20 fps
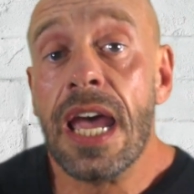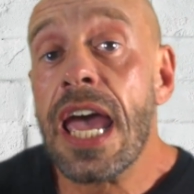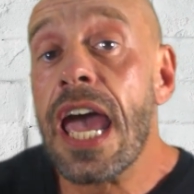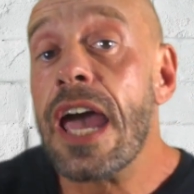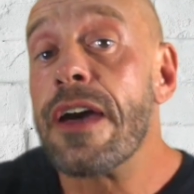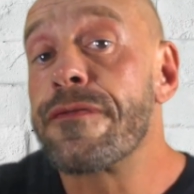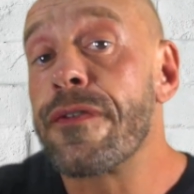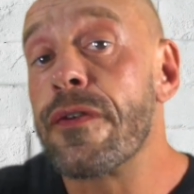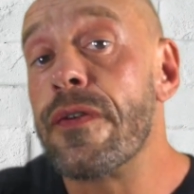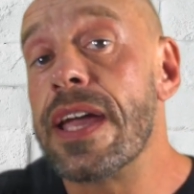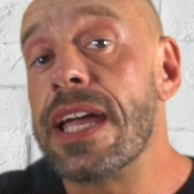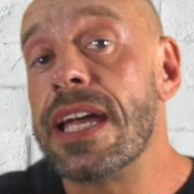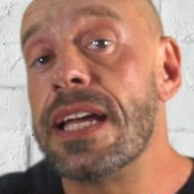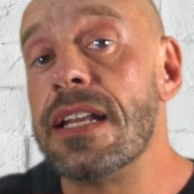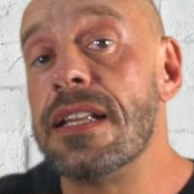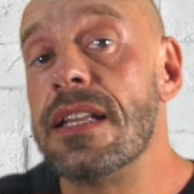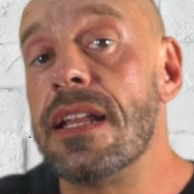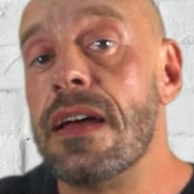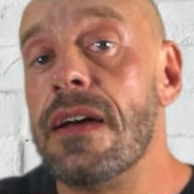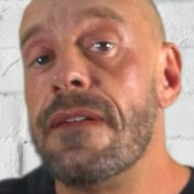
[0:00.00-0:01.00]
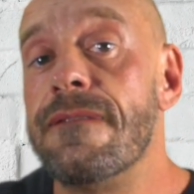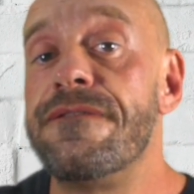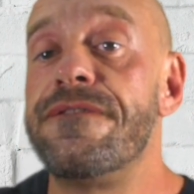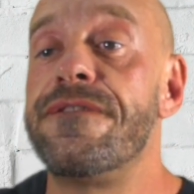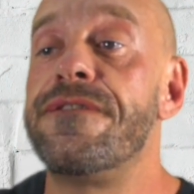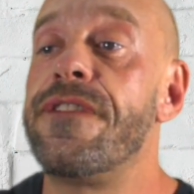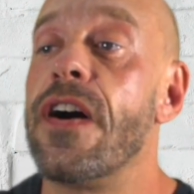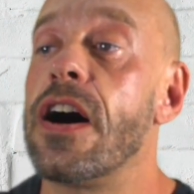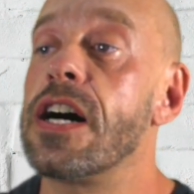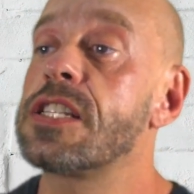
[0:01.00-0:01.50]
If we're eating
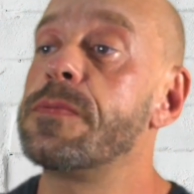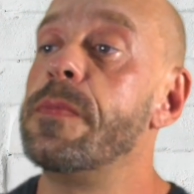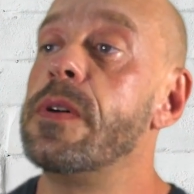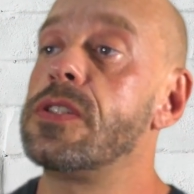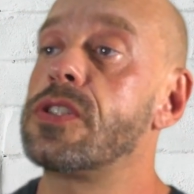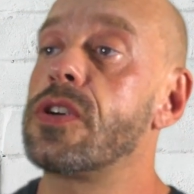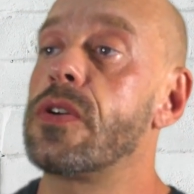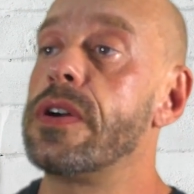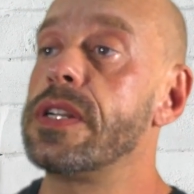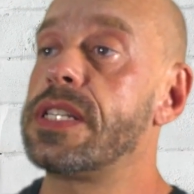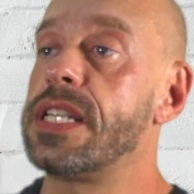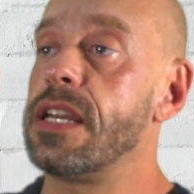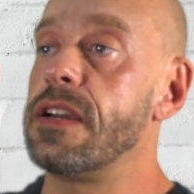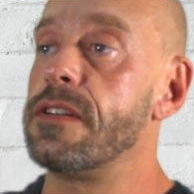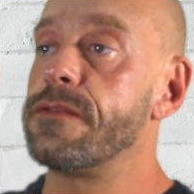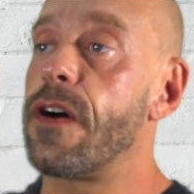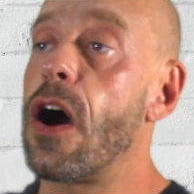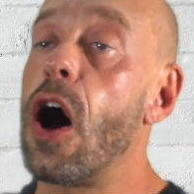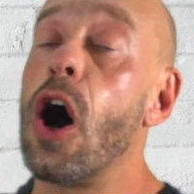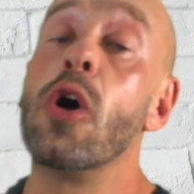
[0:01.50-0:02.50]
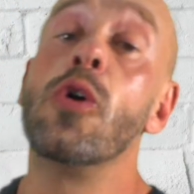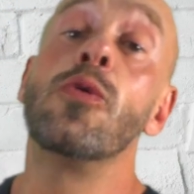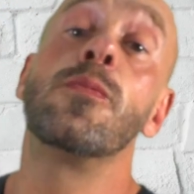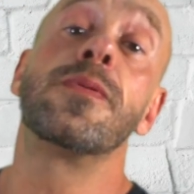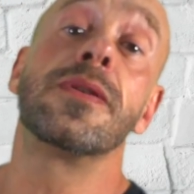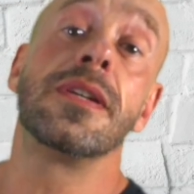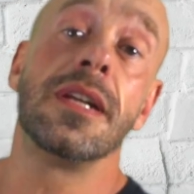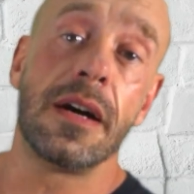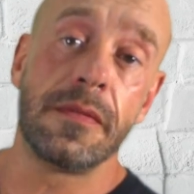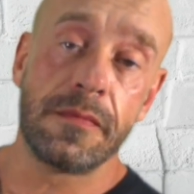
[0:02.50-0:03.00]
vast majority of whole
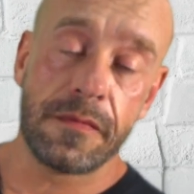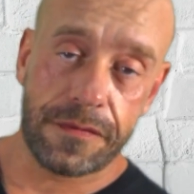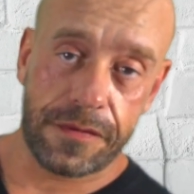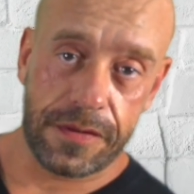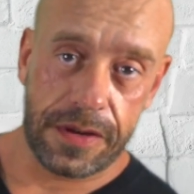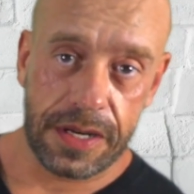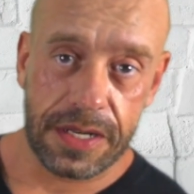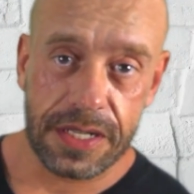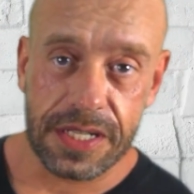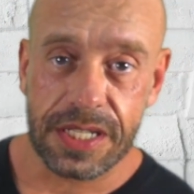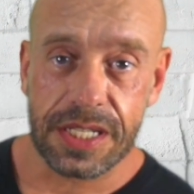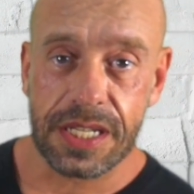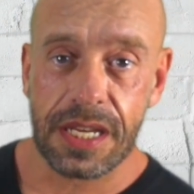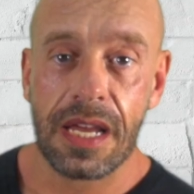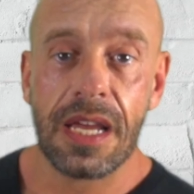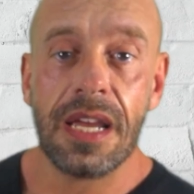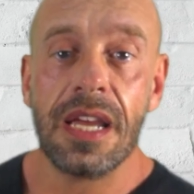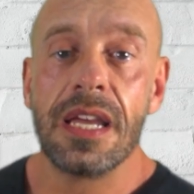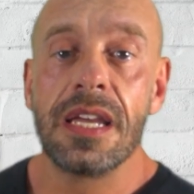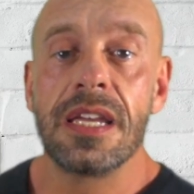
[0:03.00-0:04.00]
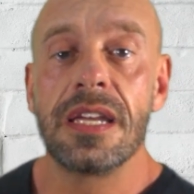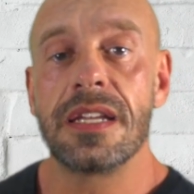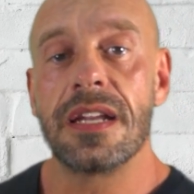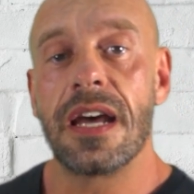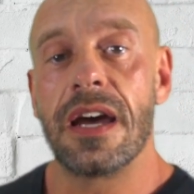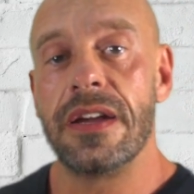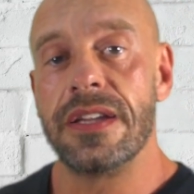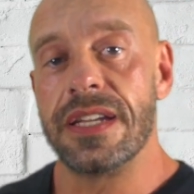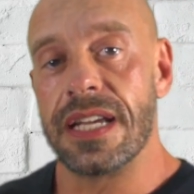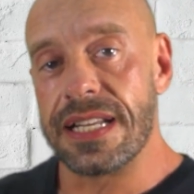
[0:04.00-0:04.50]
plant foods, your
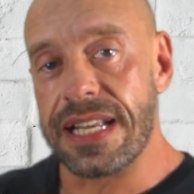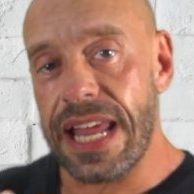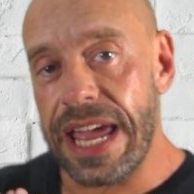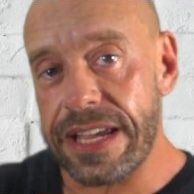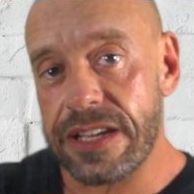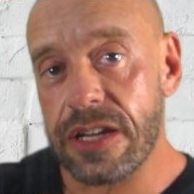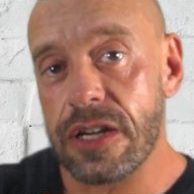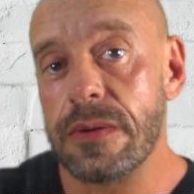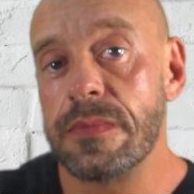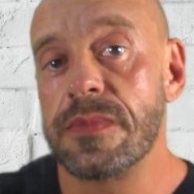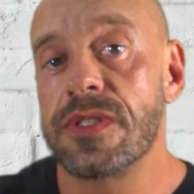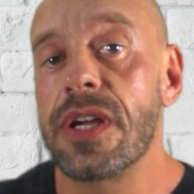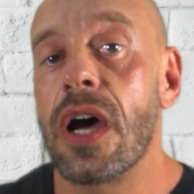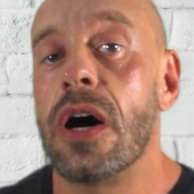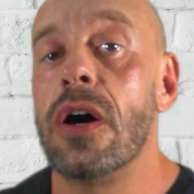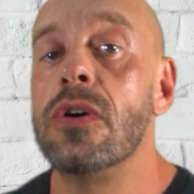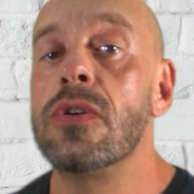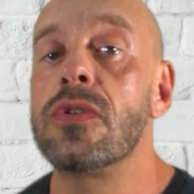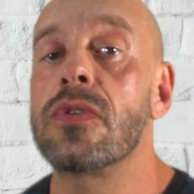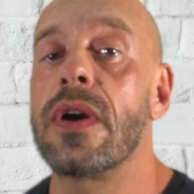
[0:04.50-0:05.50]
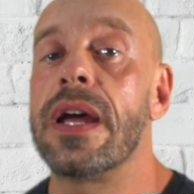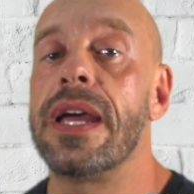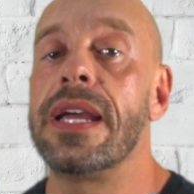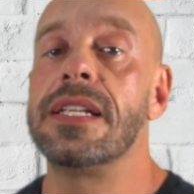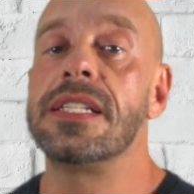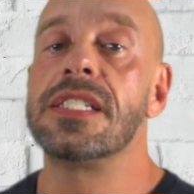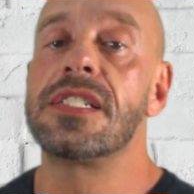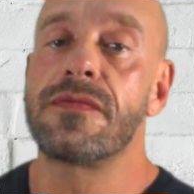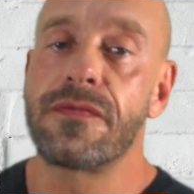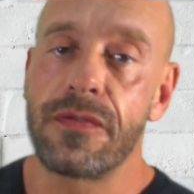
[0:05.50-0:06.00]
legumes, whole
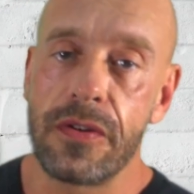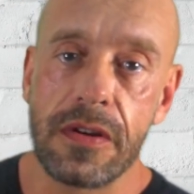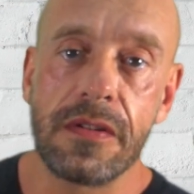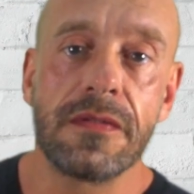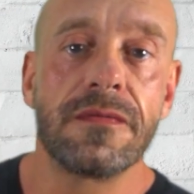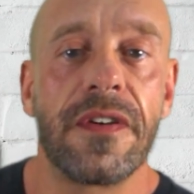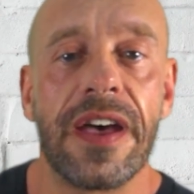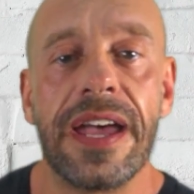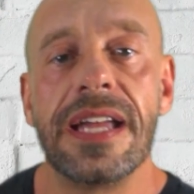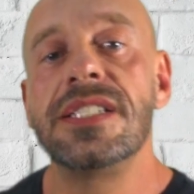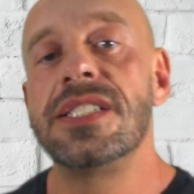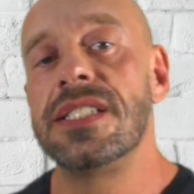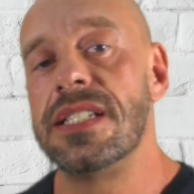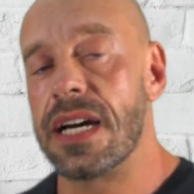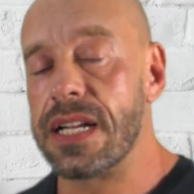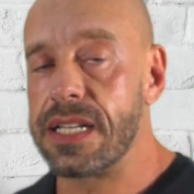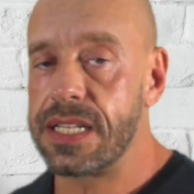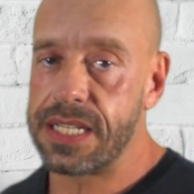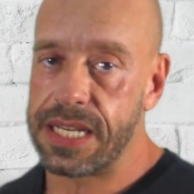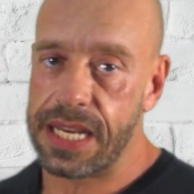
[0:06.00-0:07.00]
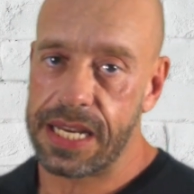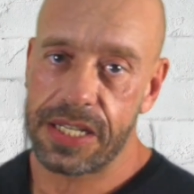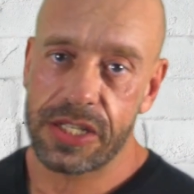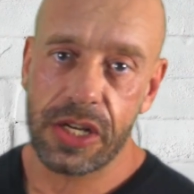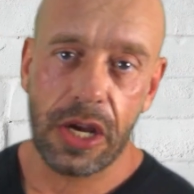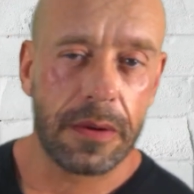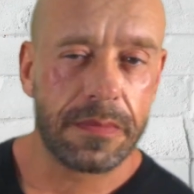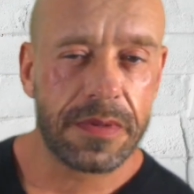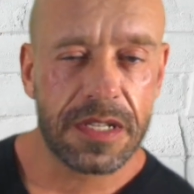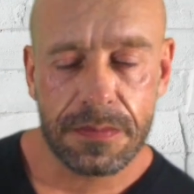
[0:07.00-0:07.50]
grains, fruit, veg, nuts, seeds,
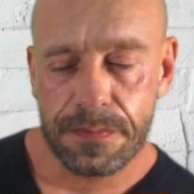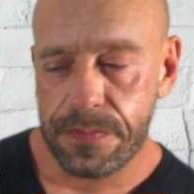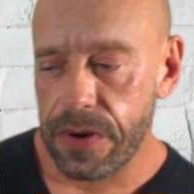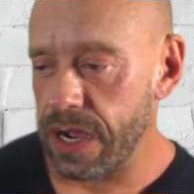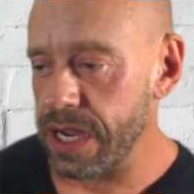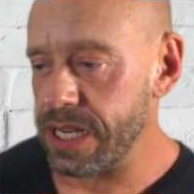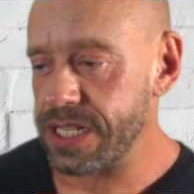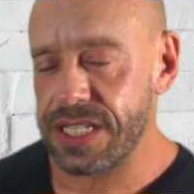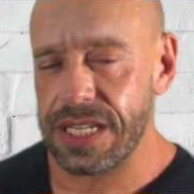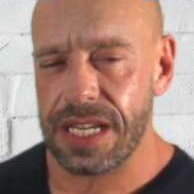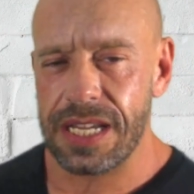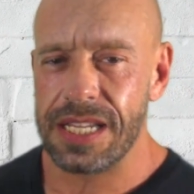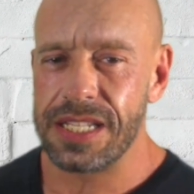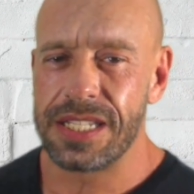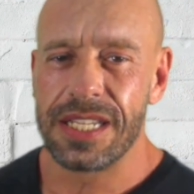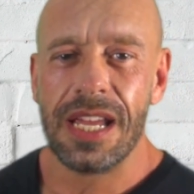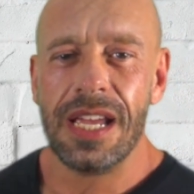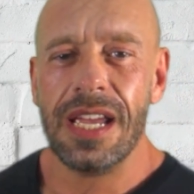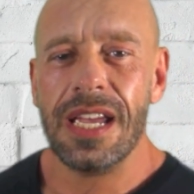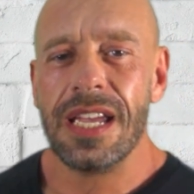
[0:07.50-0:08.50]
herbs, spices,